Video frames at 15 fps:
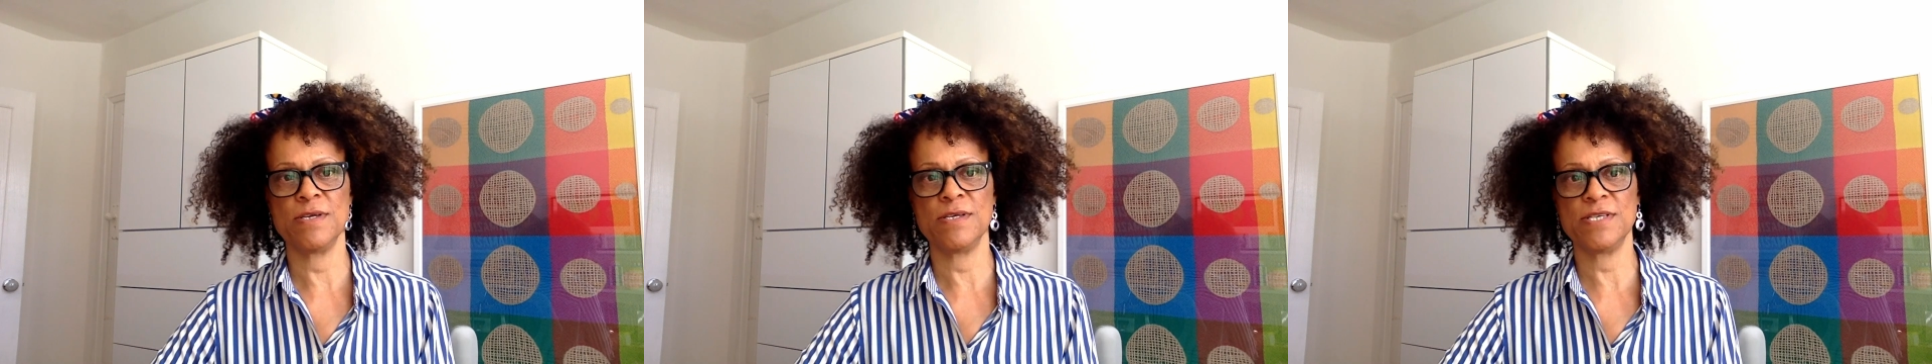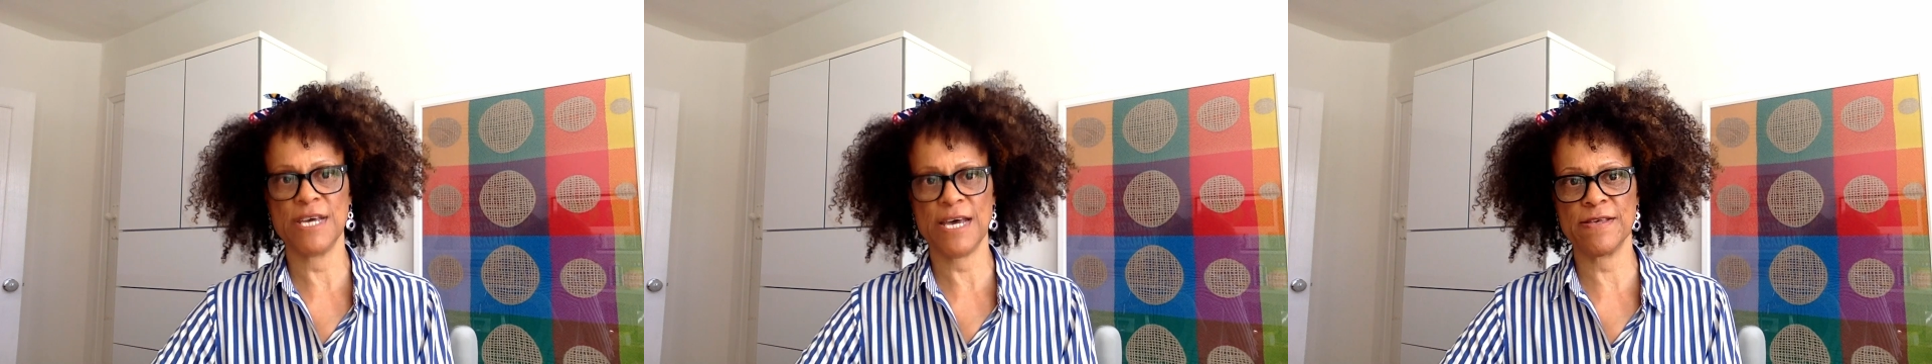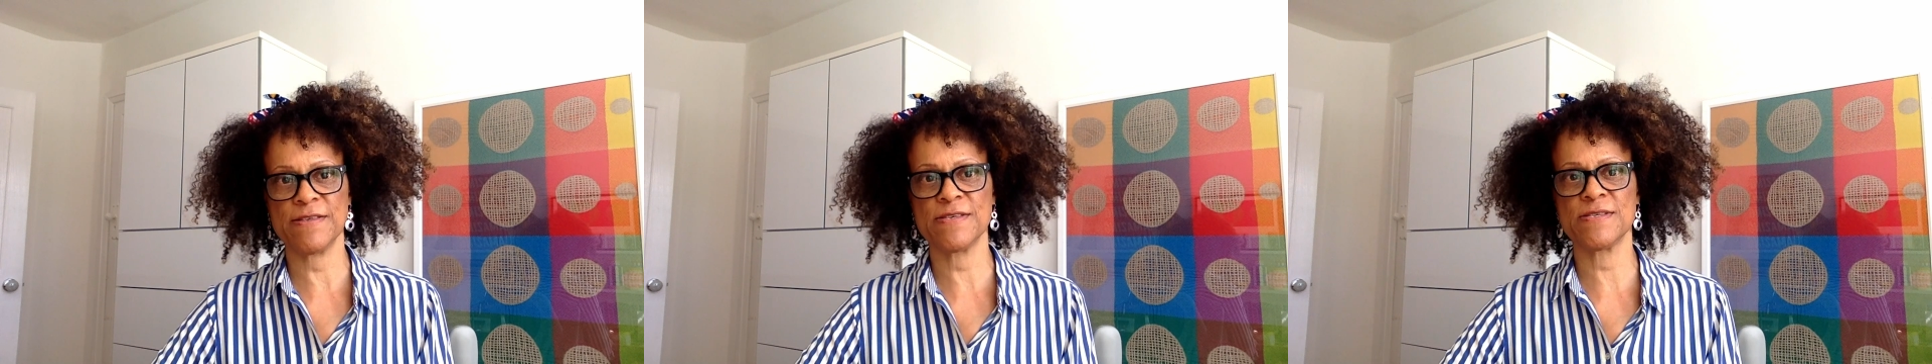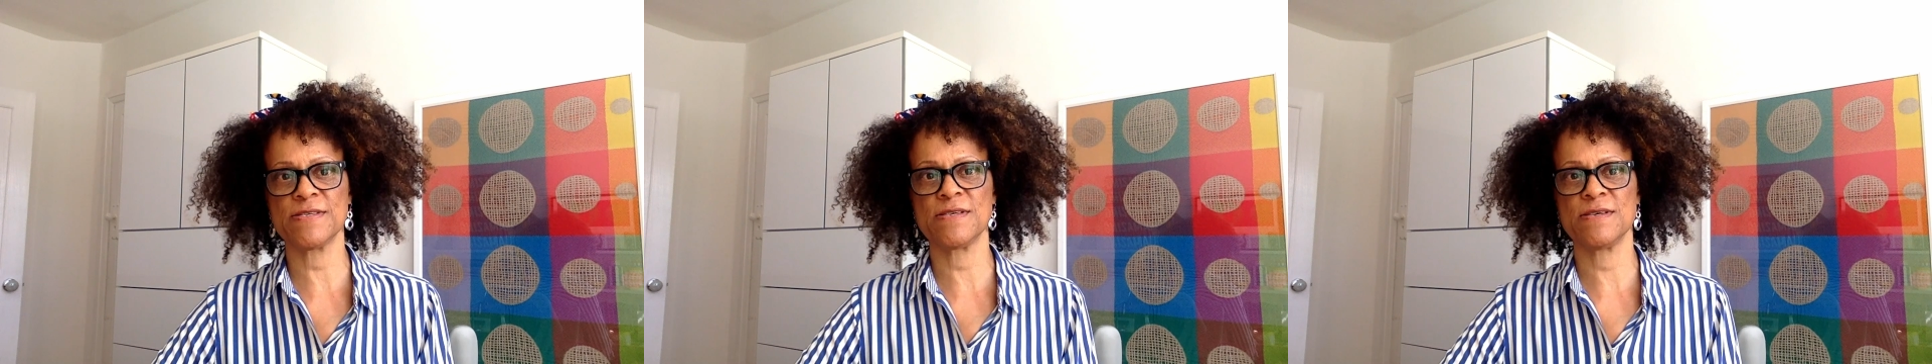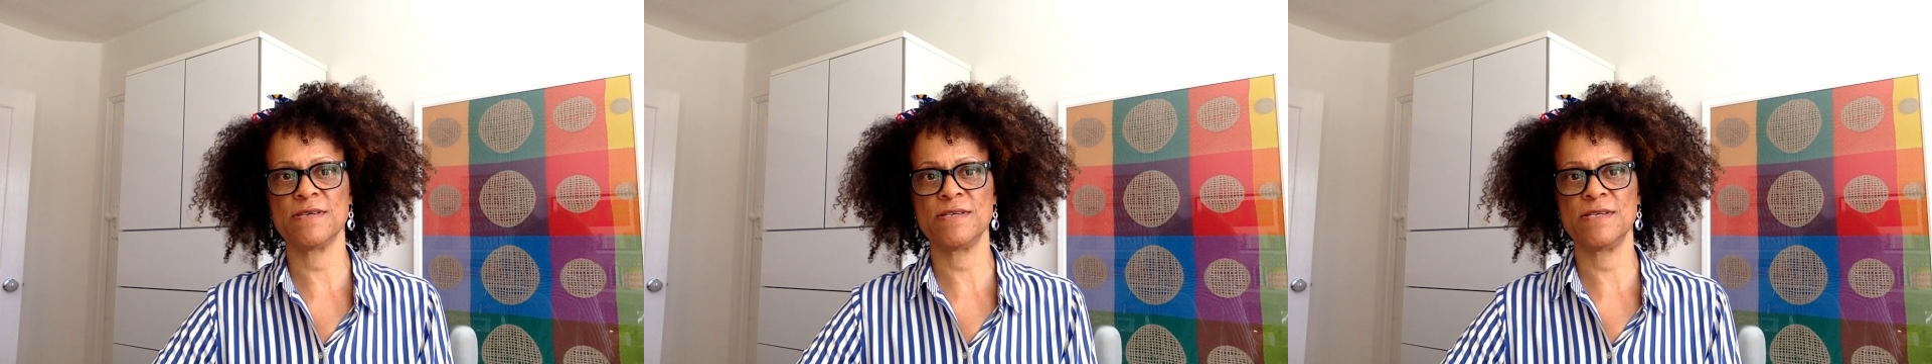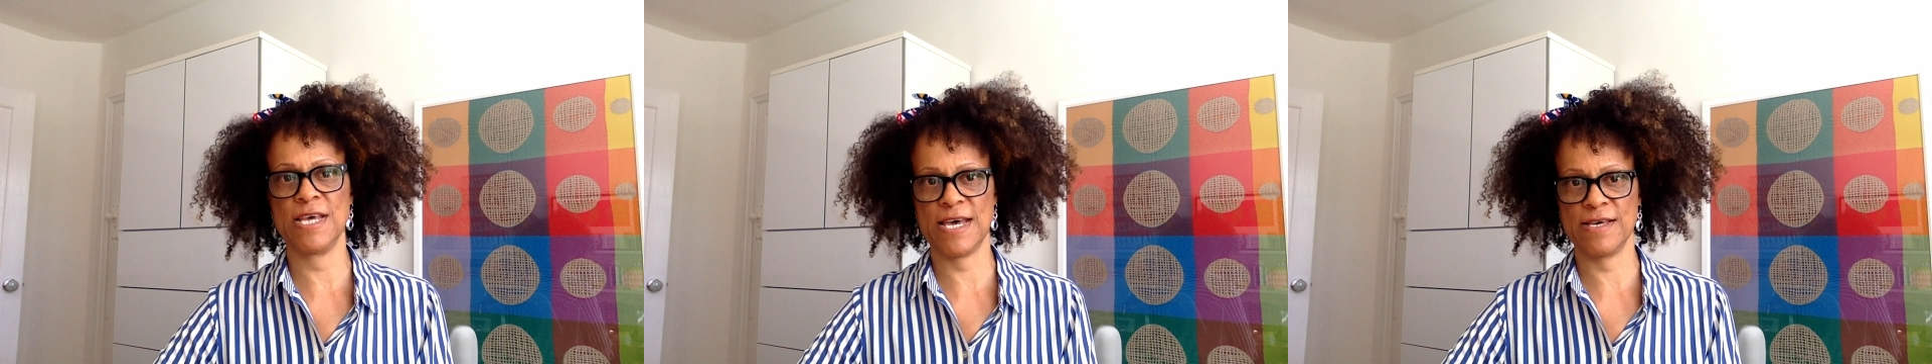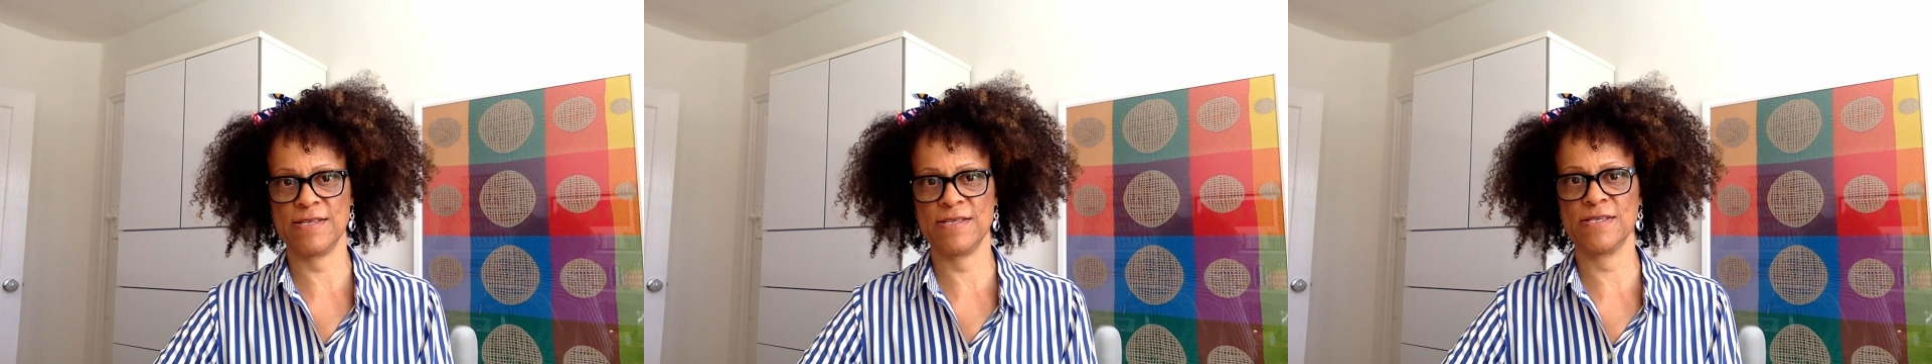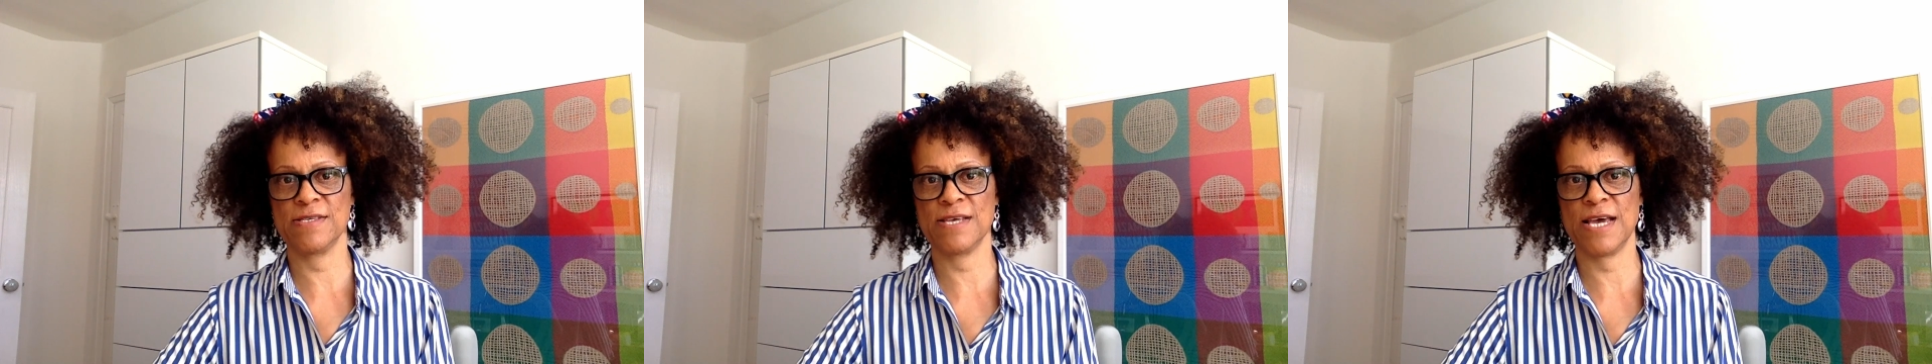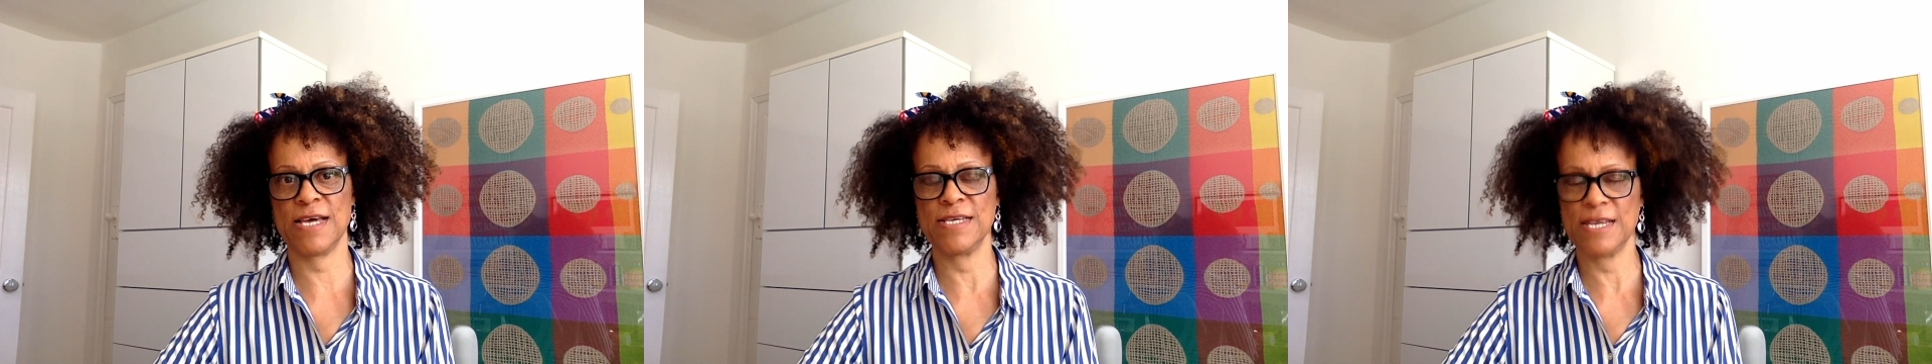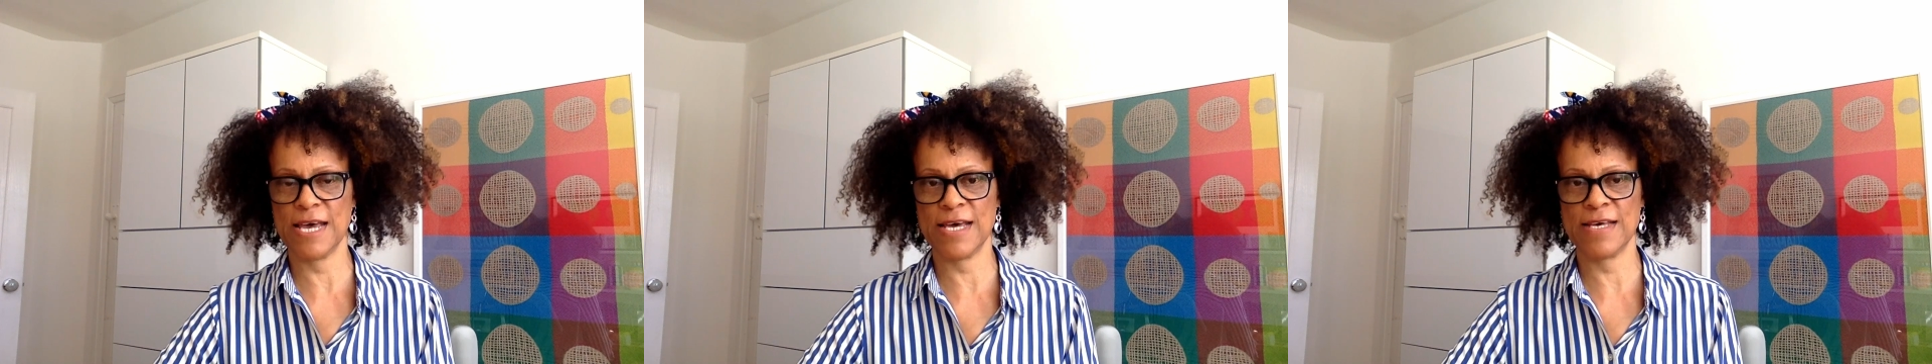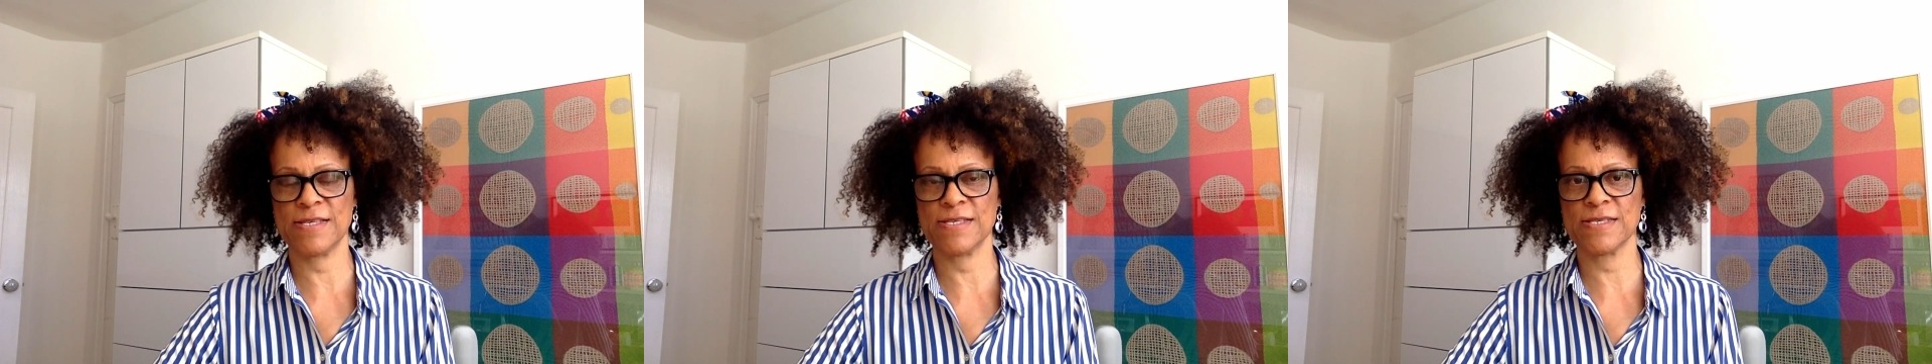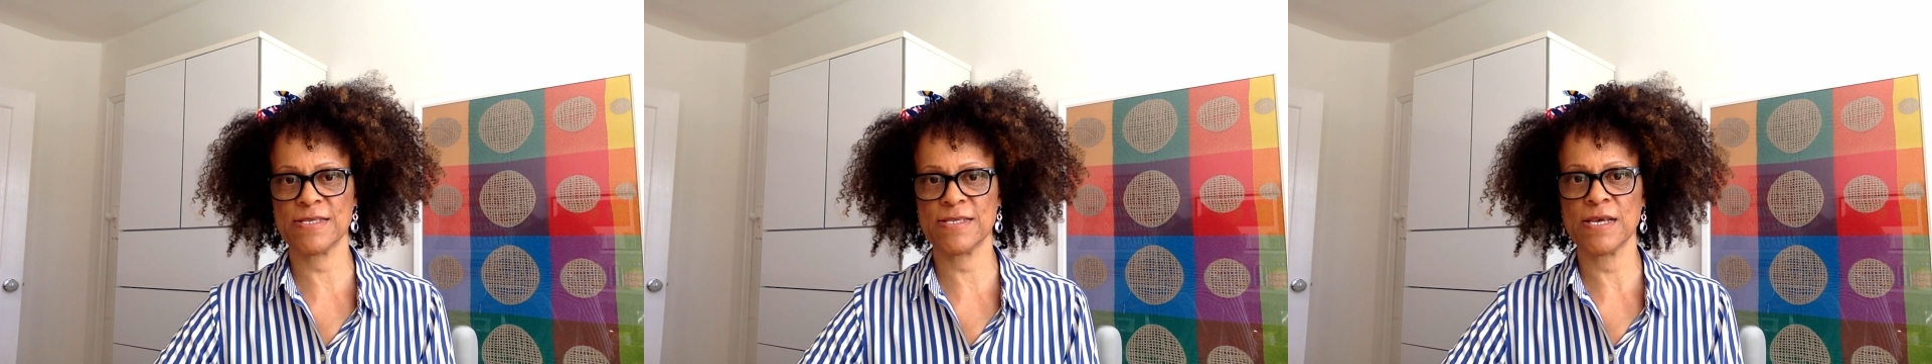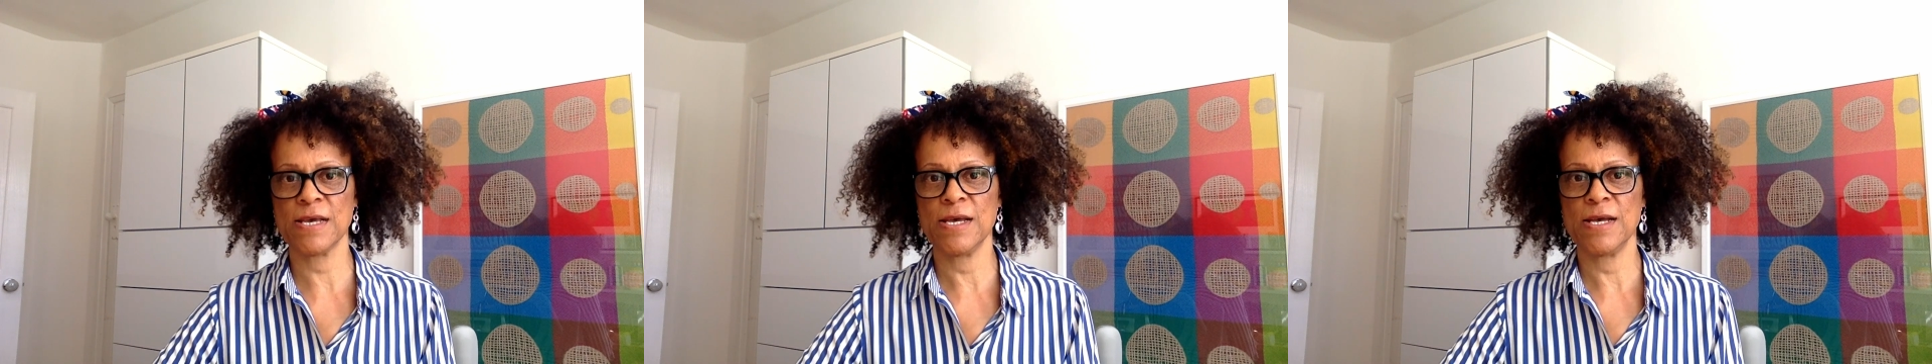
Deaths, deaths, and deaths.